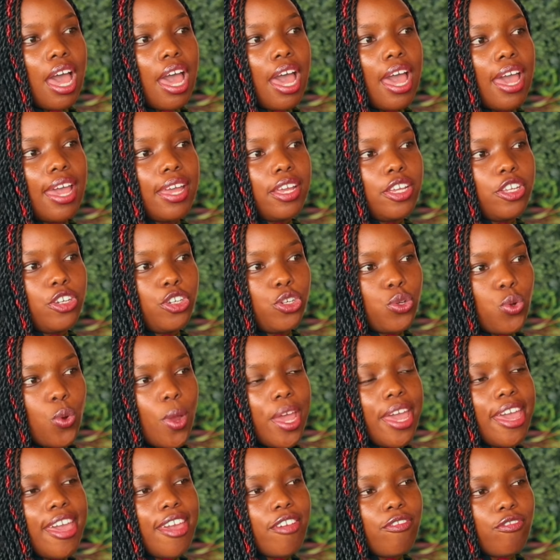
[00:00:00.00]
I
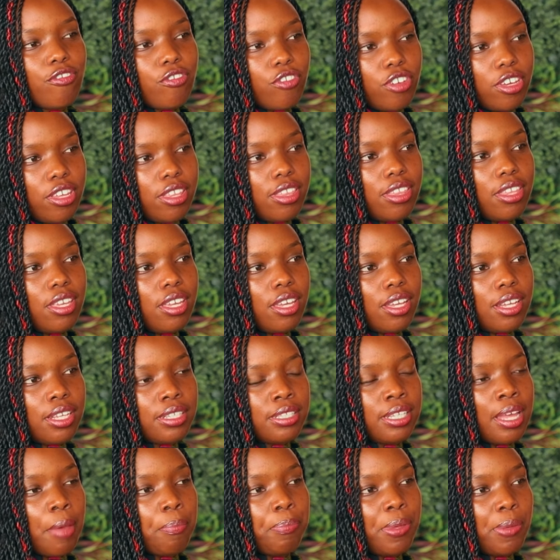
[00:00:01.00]
do everything.
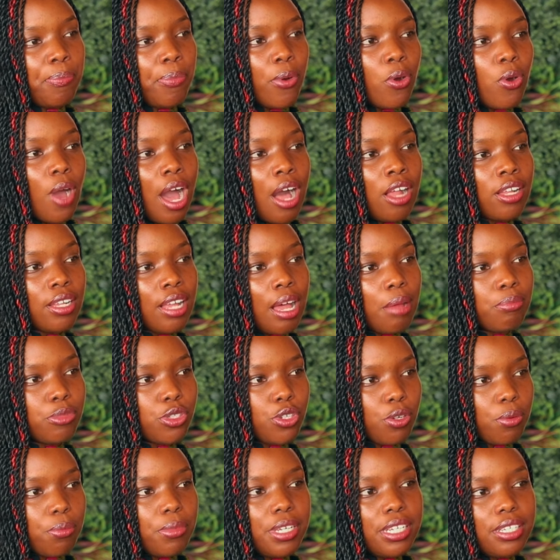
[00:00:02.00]
There are people, I'll come
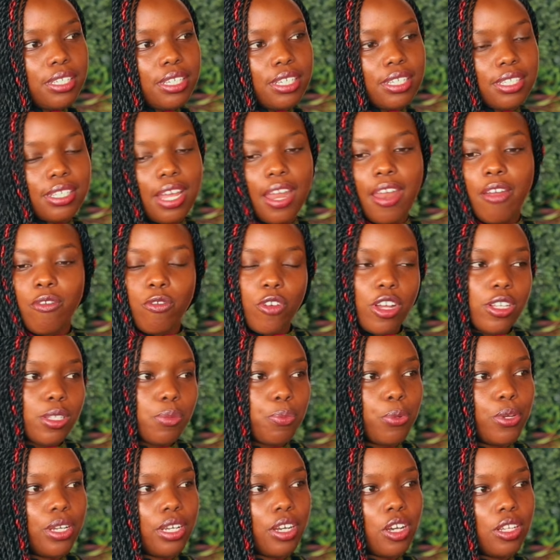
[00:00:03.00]
to meetings, everyone's
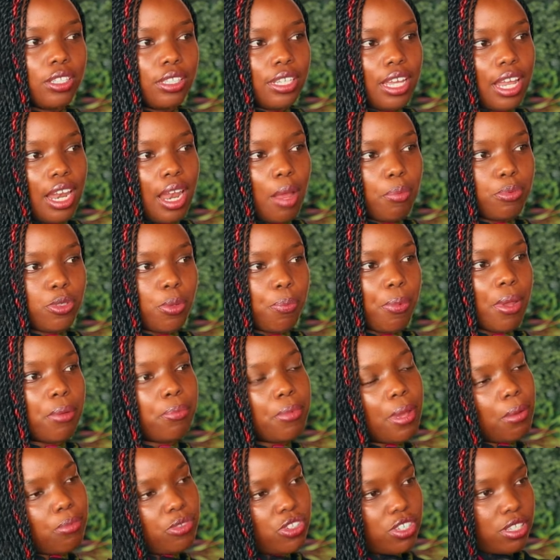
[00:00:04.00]
pulling out their laptop
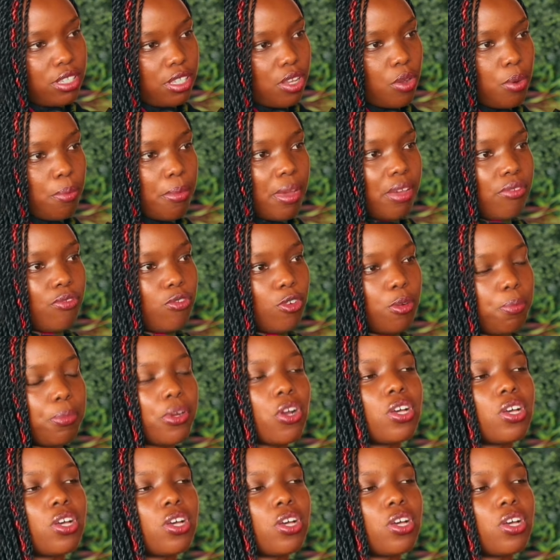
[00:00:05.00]
and me, I'm just there on my phone.